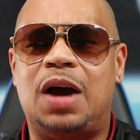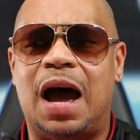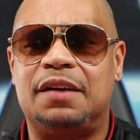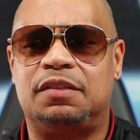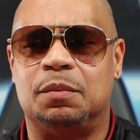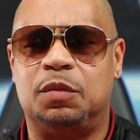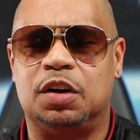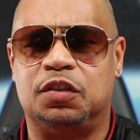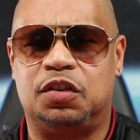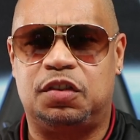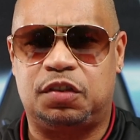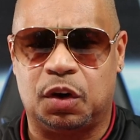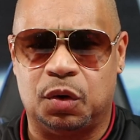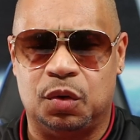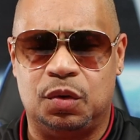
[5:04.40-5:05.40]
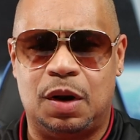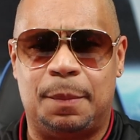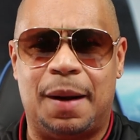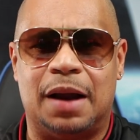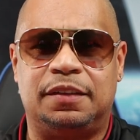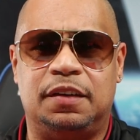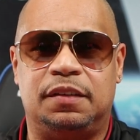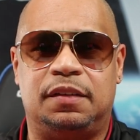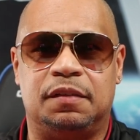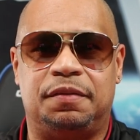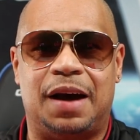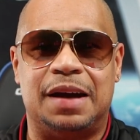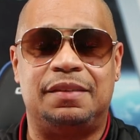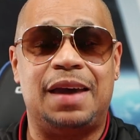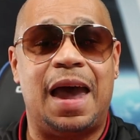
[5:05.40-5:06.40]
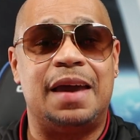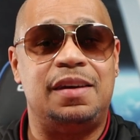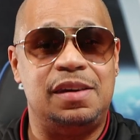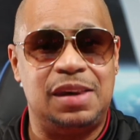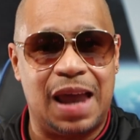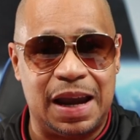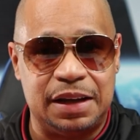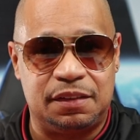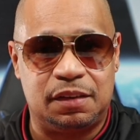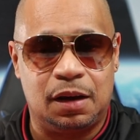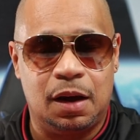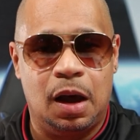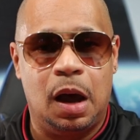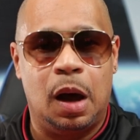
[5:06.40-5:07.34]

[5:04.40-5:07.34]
got some concern about this device at night,